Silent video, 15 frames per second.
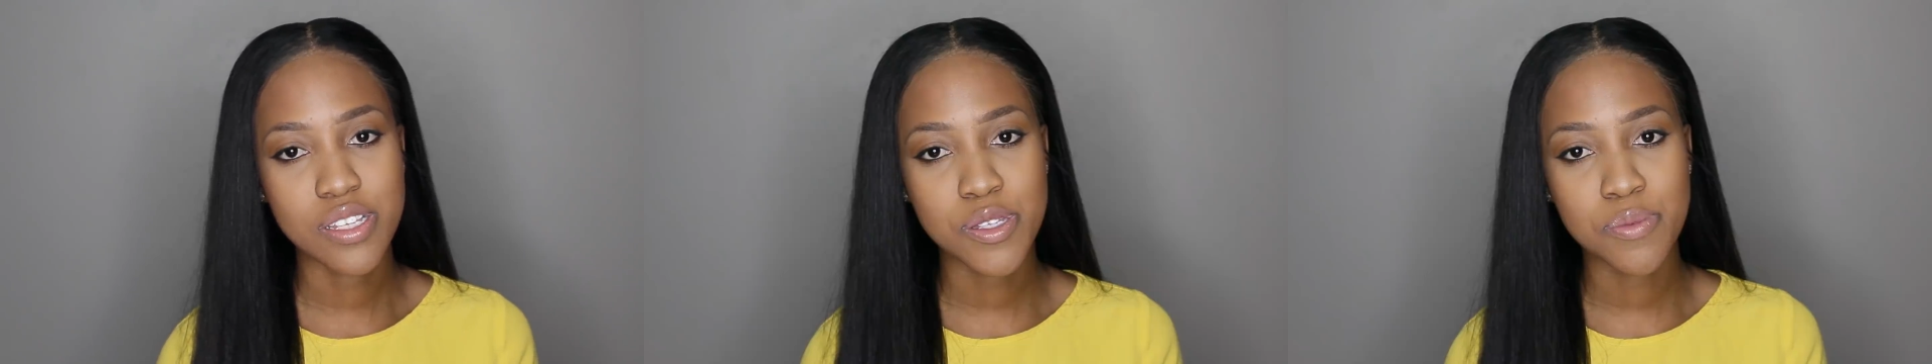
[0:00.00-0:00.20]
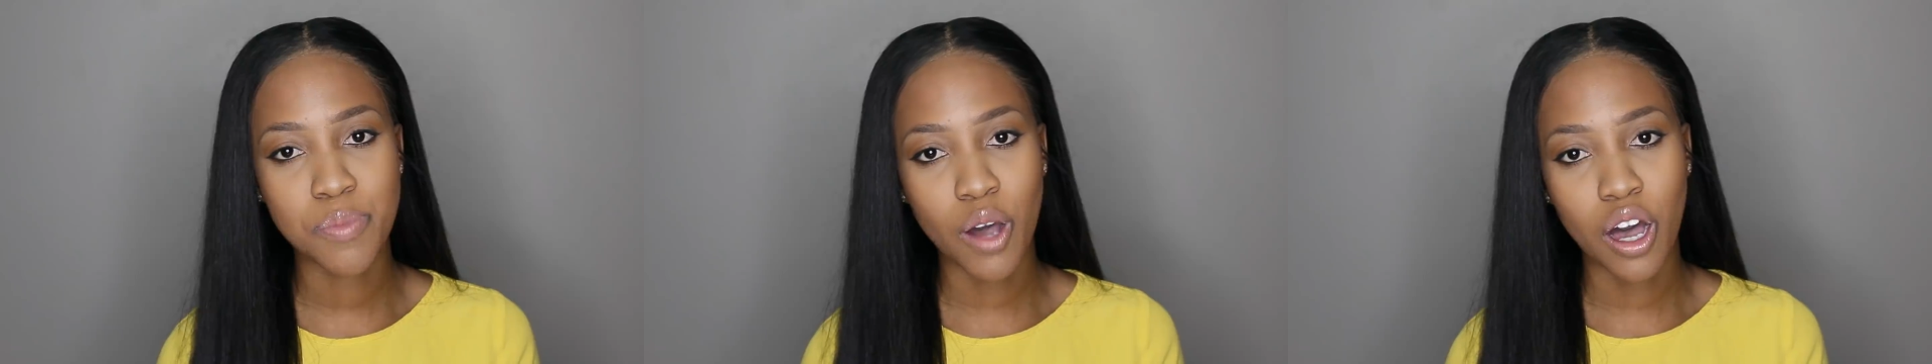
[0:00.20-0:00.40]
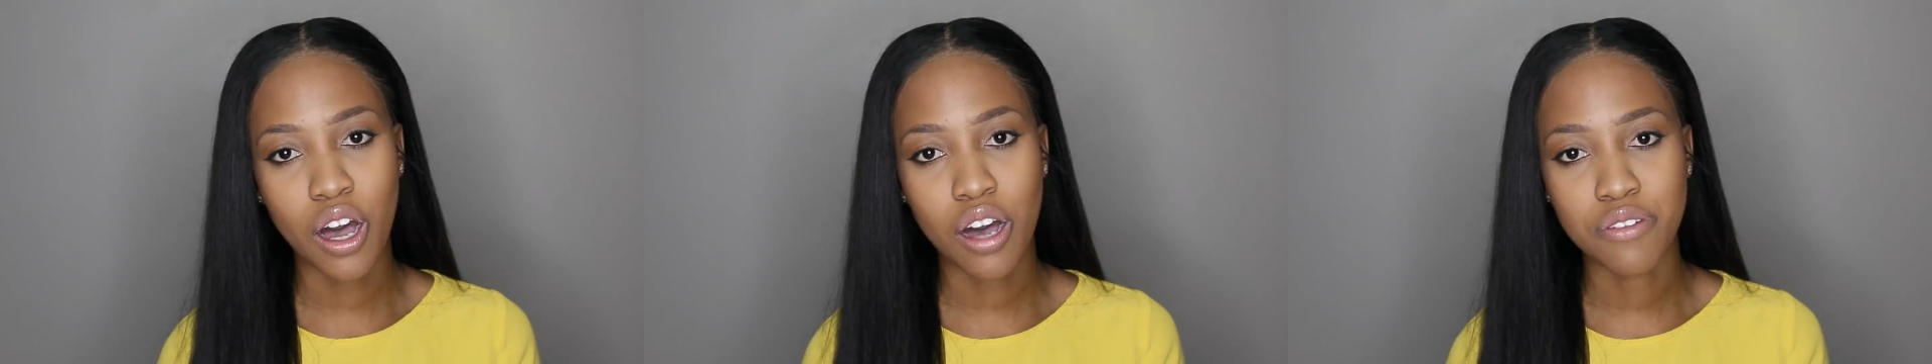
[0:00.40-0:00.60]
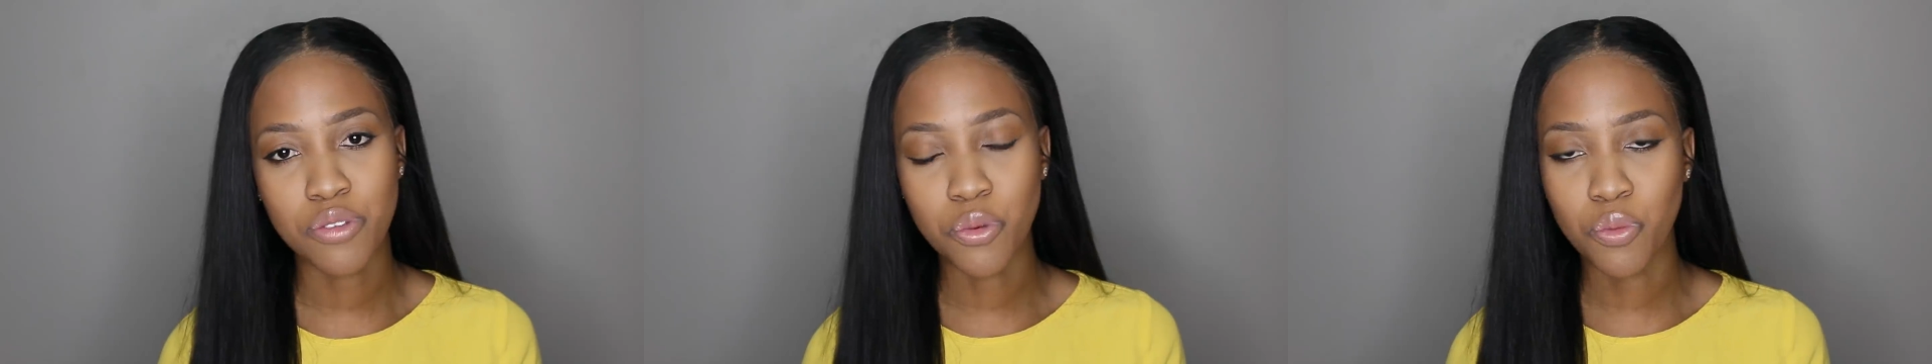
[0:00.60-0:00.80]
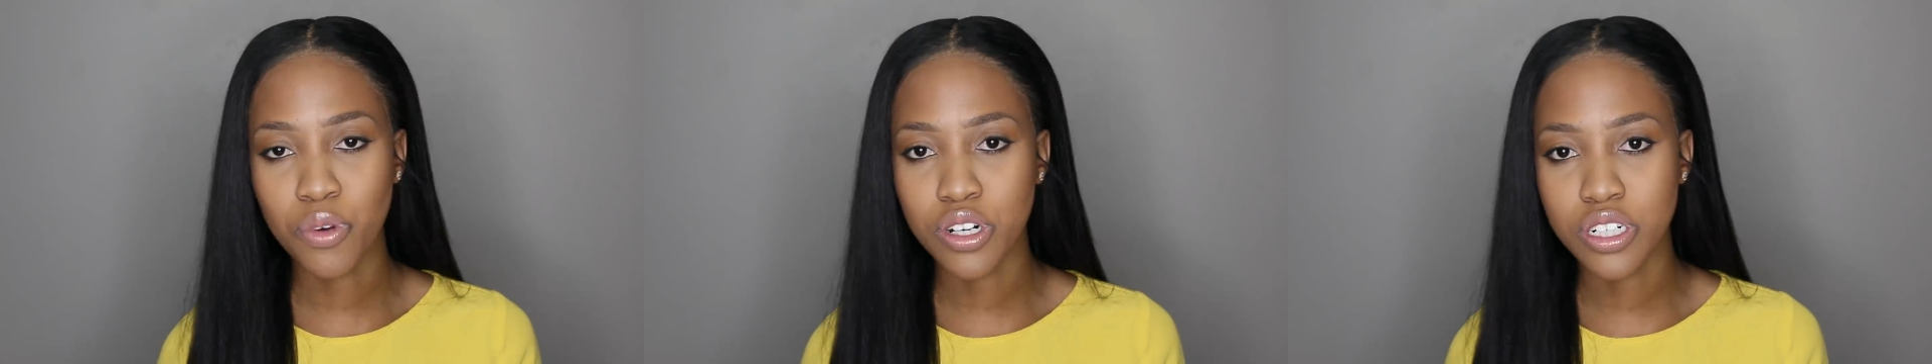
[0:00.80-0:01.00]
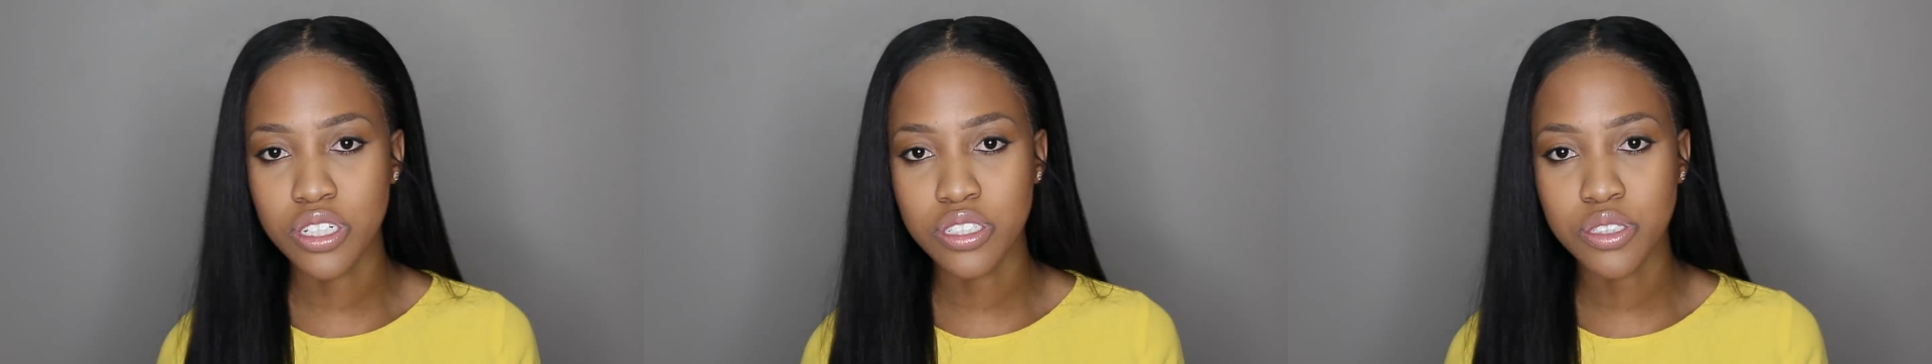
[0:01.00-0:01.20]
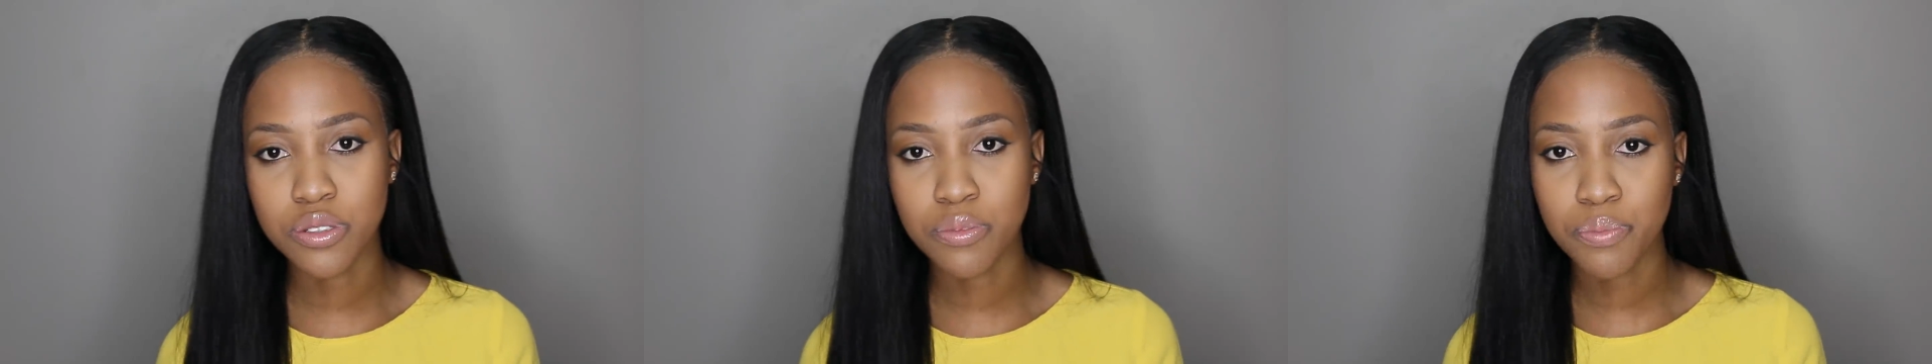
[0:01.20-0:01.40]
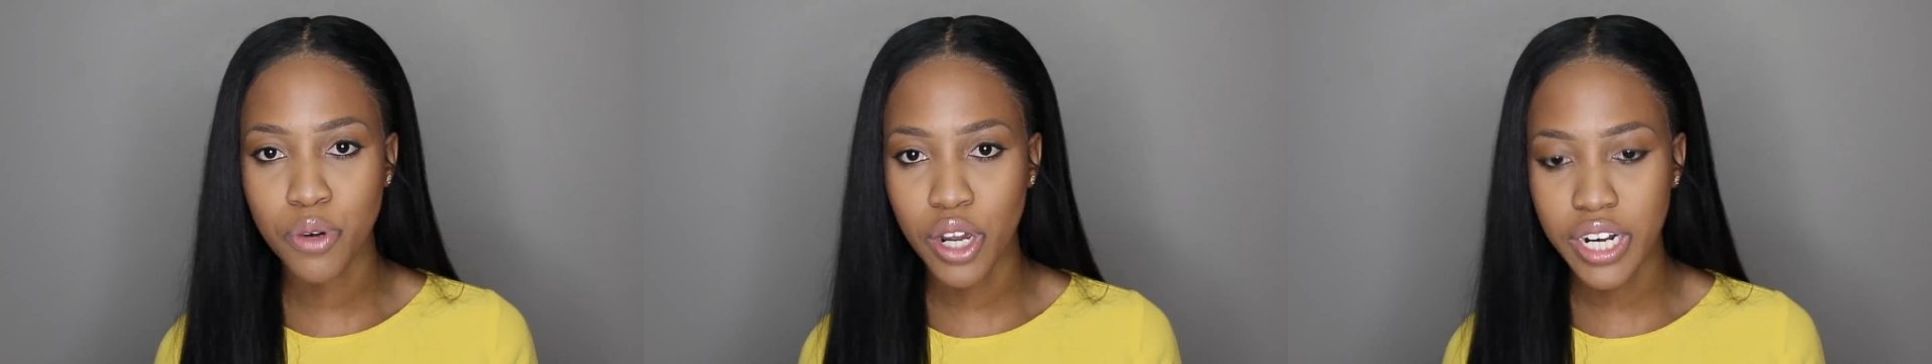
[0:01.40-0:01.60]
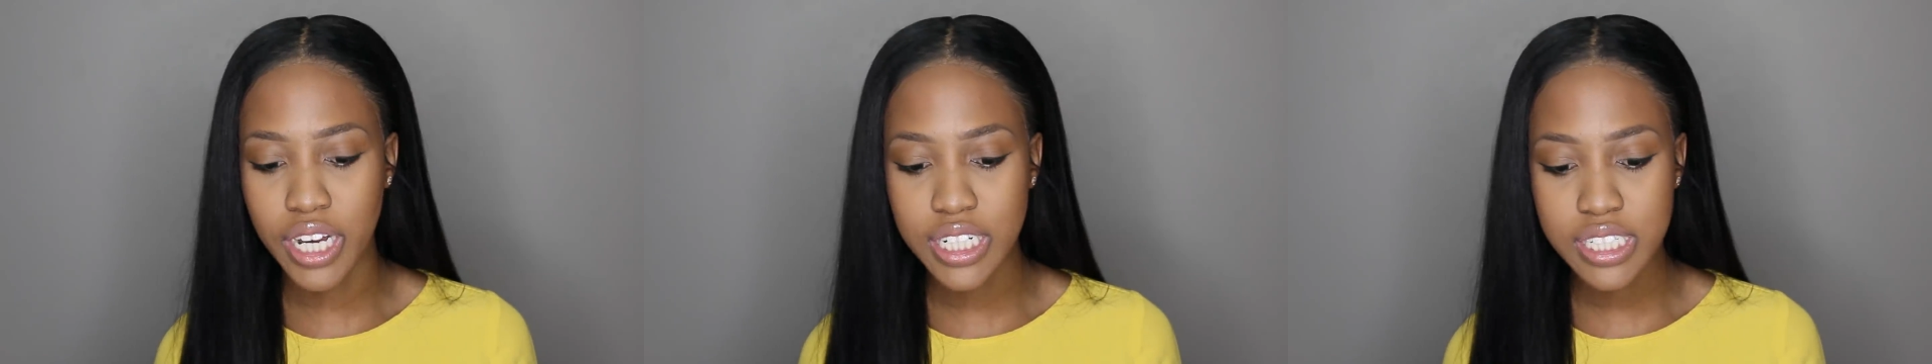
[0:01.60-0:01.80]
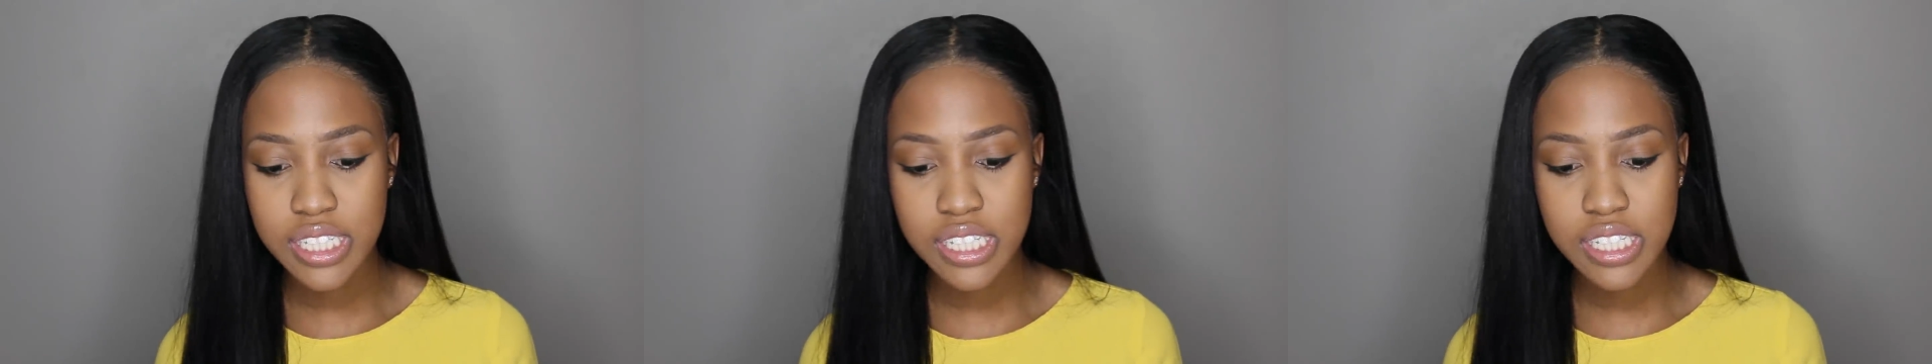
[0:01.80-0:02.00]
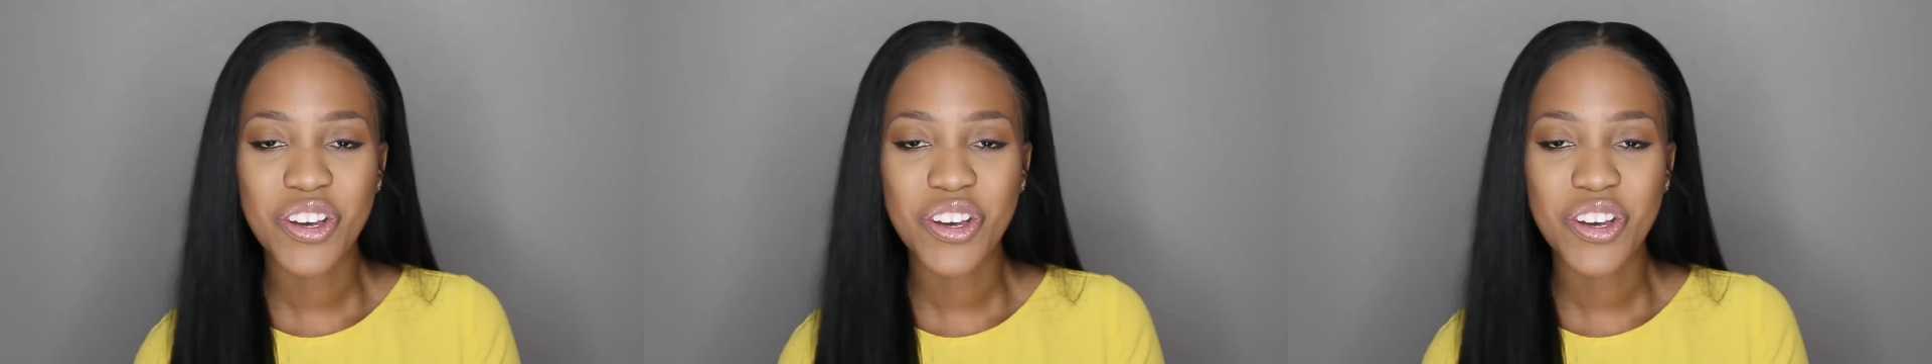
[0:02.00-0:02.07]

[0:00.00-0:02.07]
Spa of the World products.